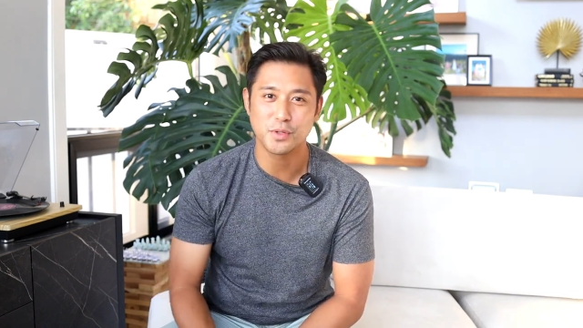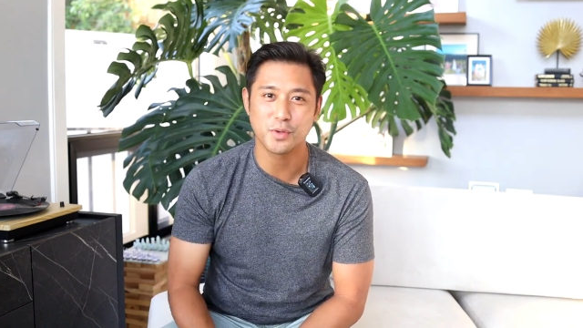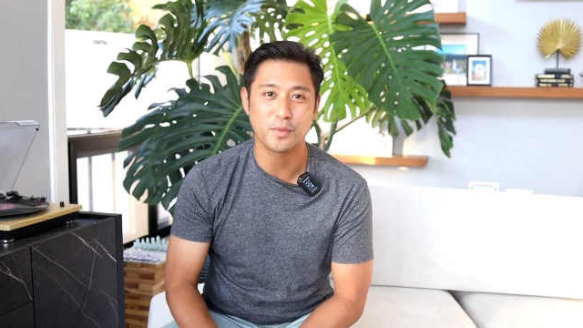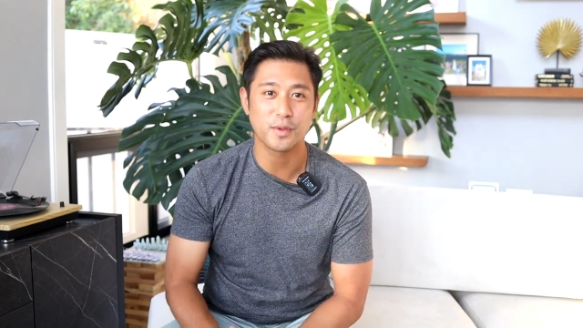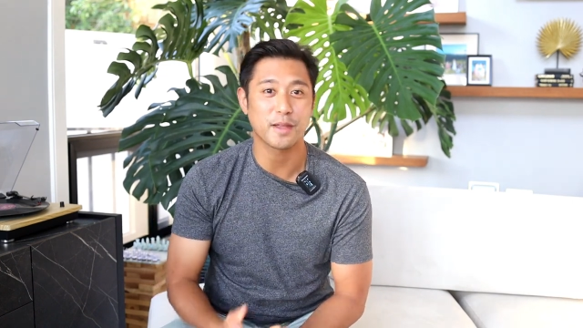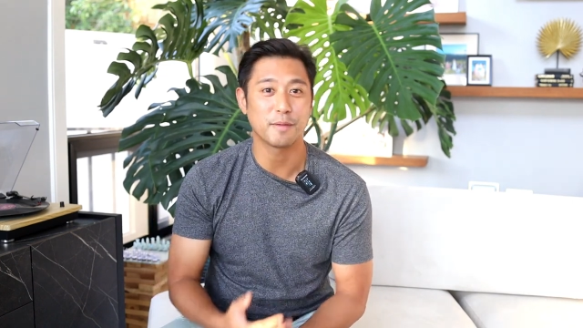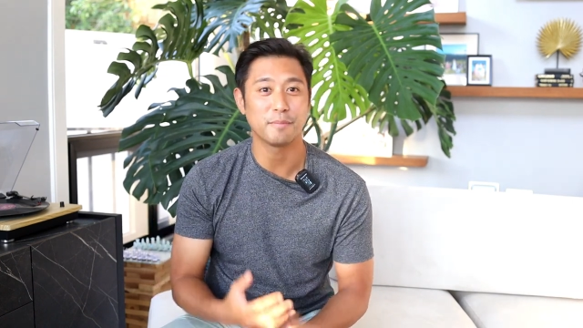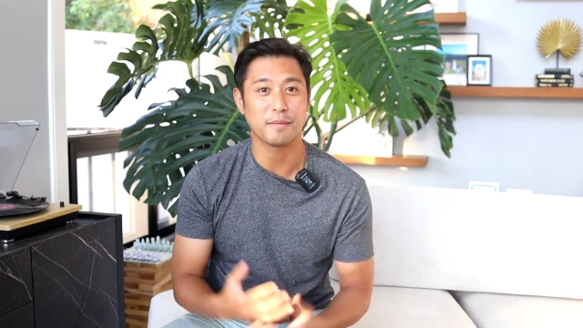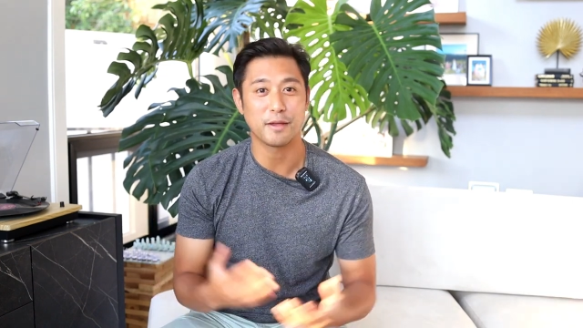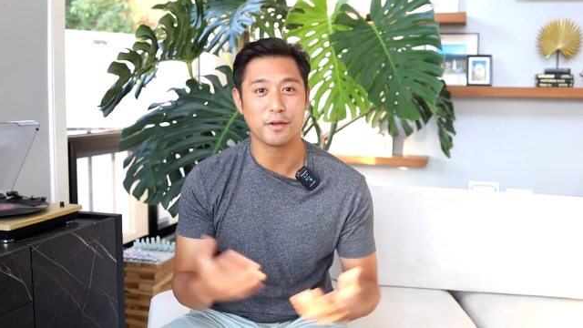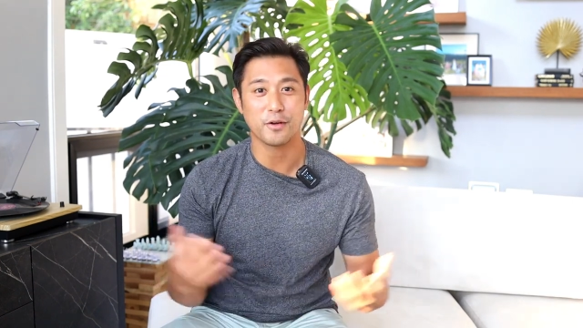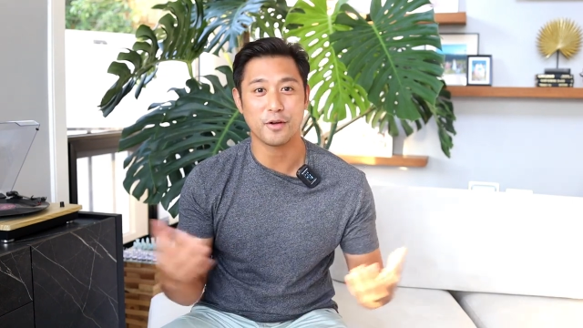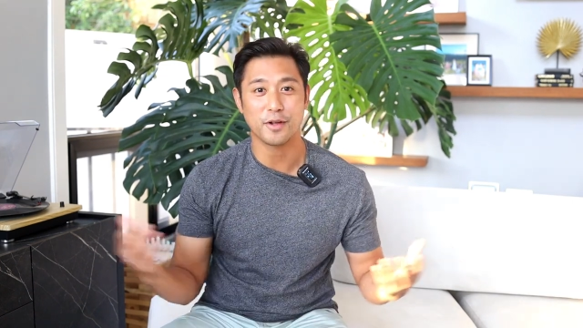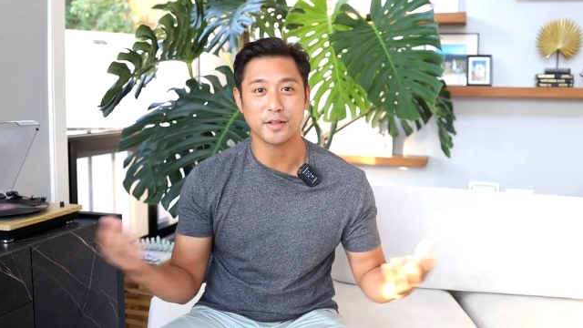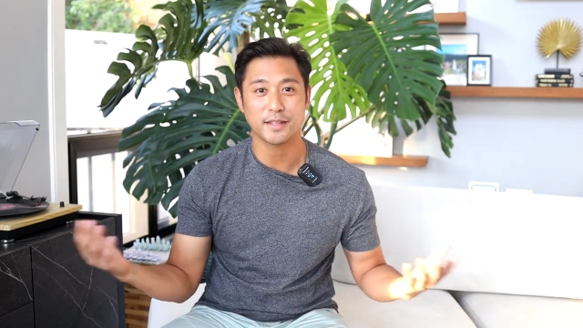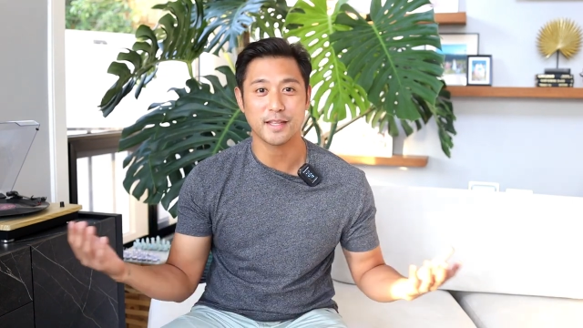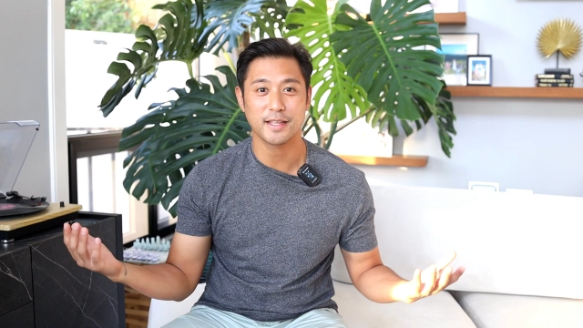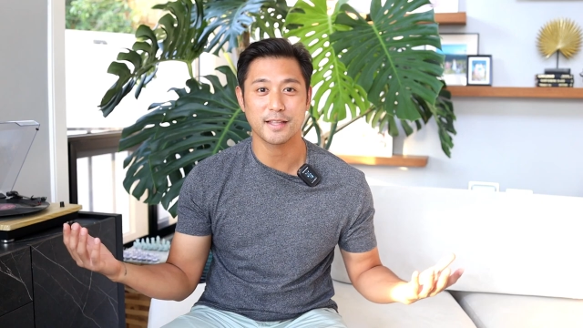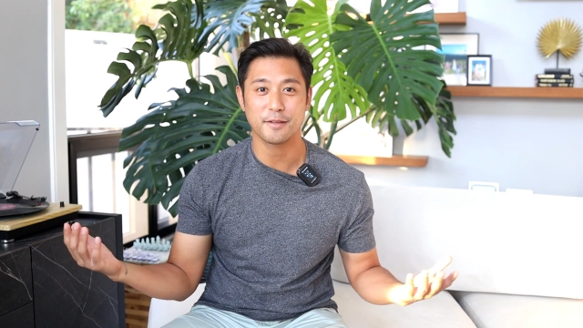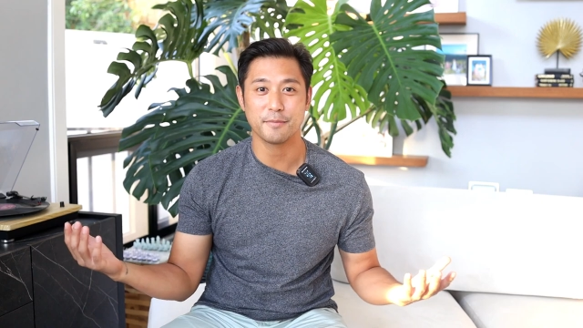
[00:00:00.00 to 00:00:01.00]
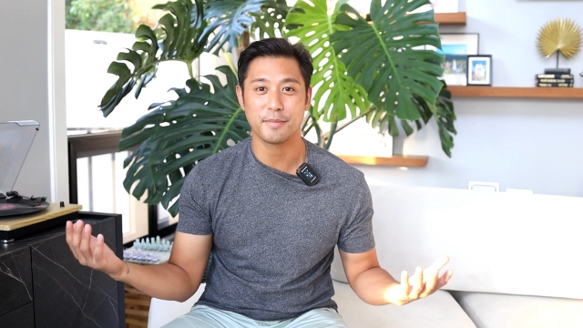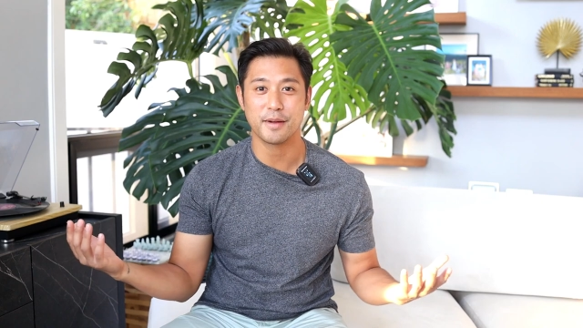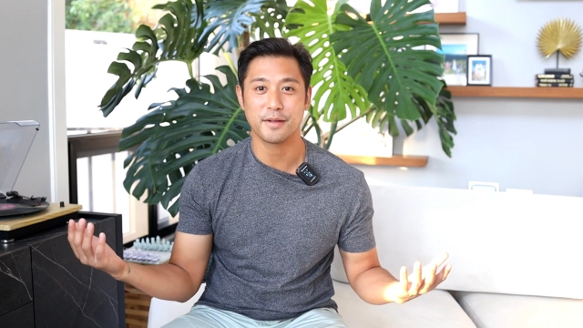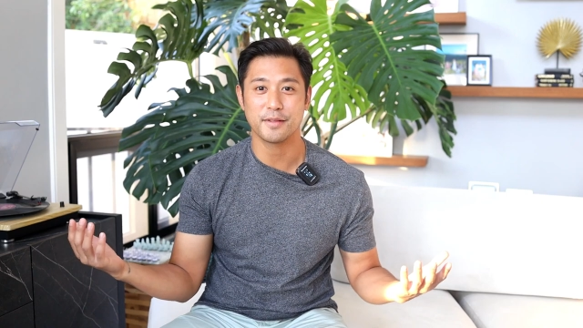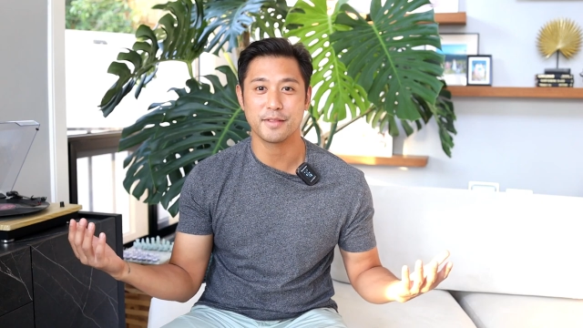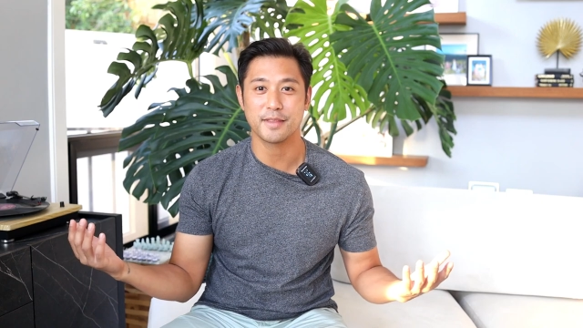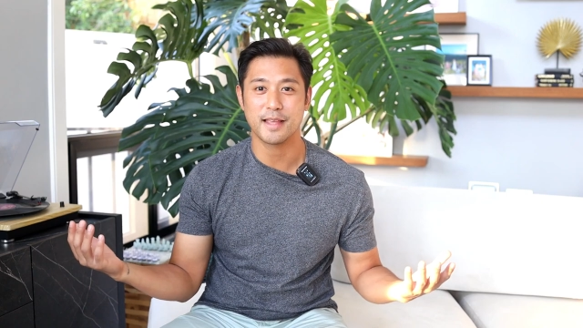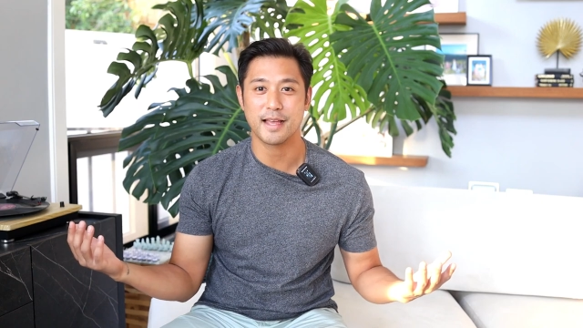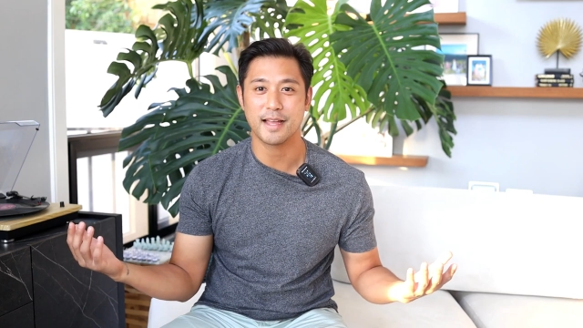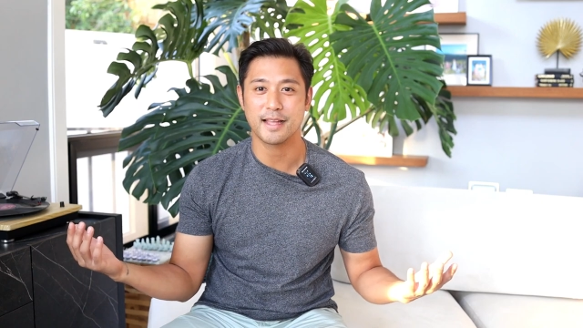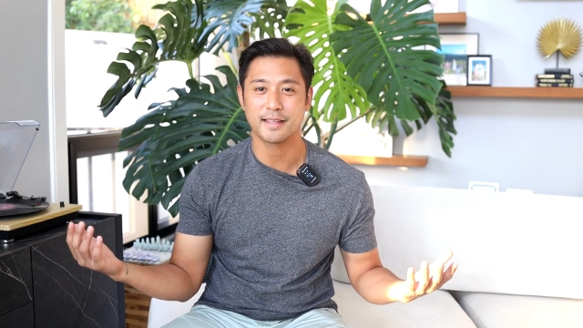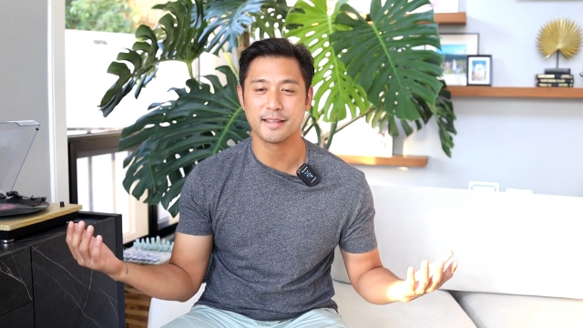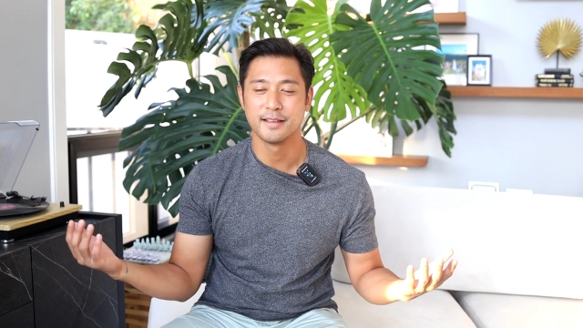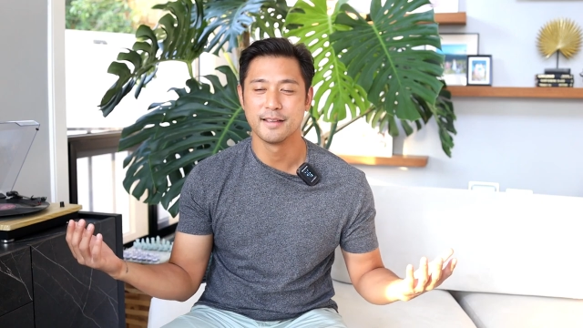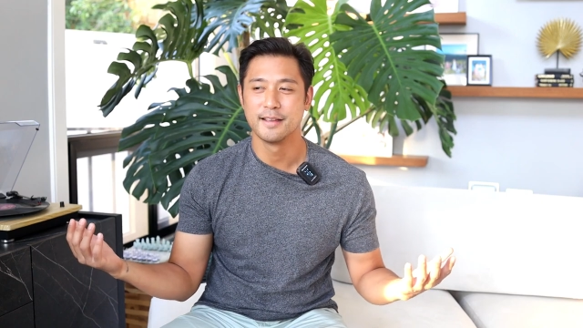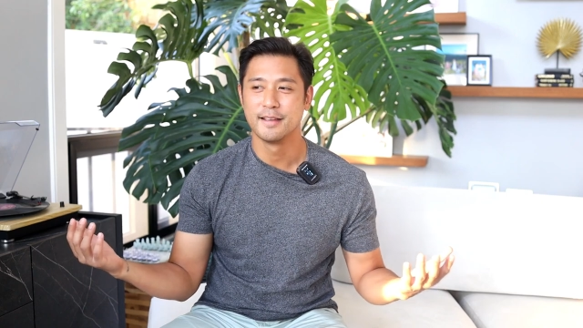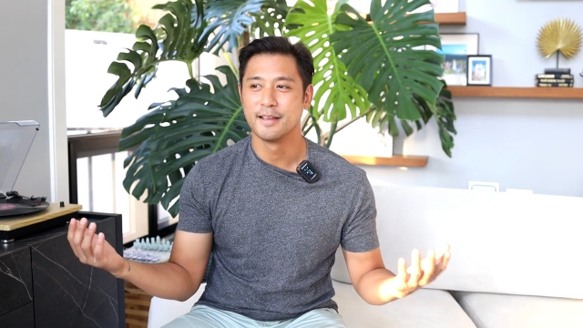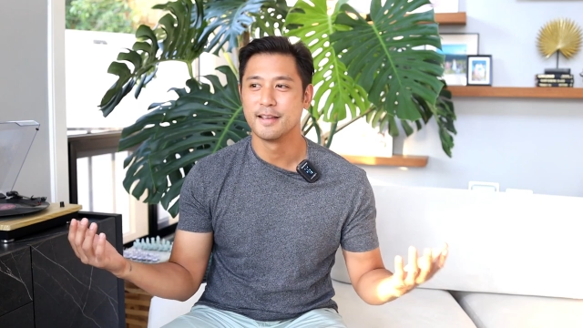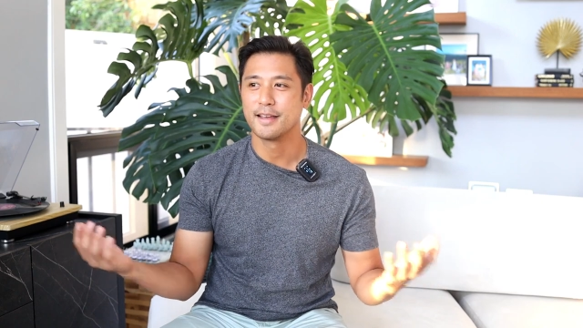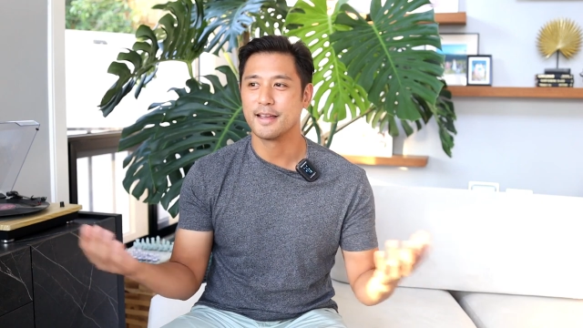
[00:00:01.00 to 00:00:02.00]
so we can make content about that.